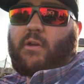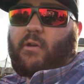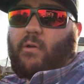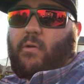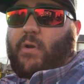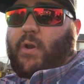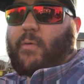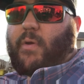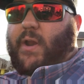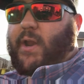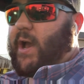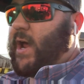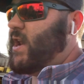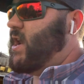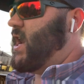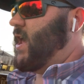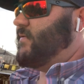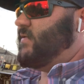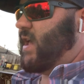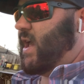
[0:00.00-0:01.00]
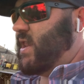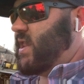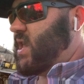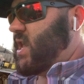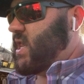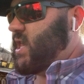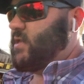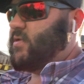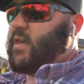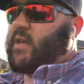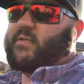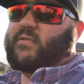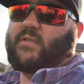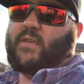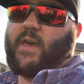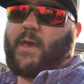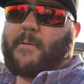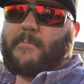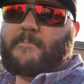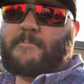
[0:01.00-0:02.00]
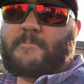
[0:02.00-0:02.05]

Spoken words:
are growing it right now. I didn't have to add anything to that.